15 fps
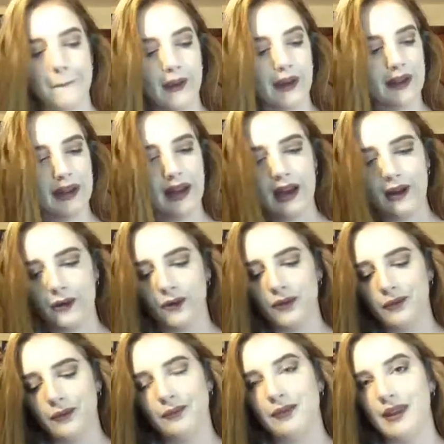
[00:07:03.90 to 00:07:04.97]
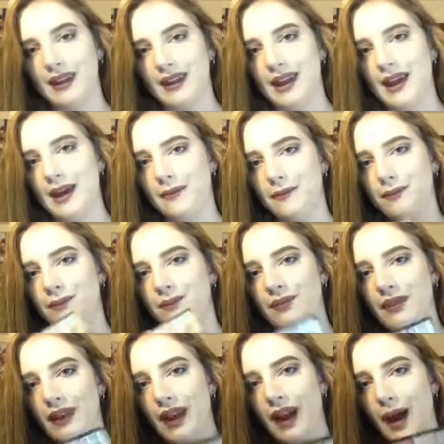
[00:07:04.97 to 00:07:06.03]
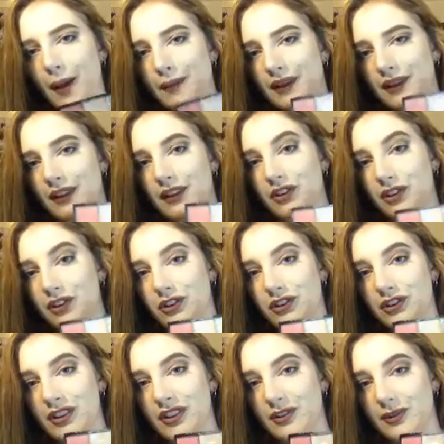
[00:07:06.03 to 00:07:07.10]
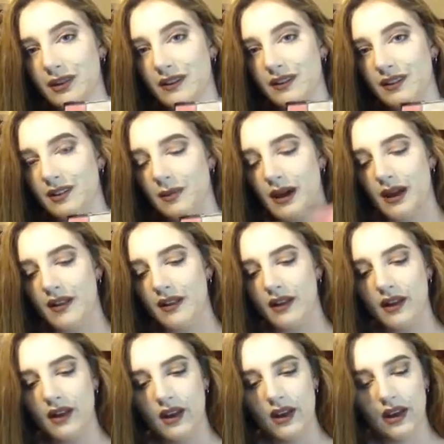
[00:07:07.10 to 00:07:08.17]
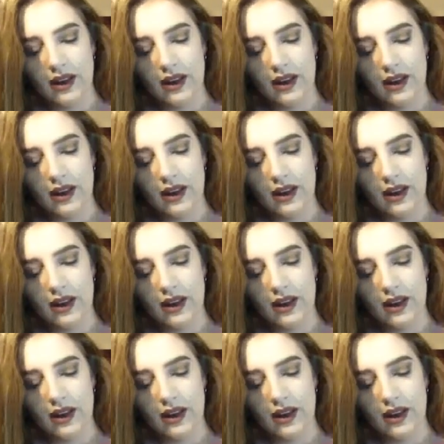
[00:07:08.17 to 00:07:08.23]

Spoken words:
But now, again, I mainly just use this one in this palette.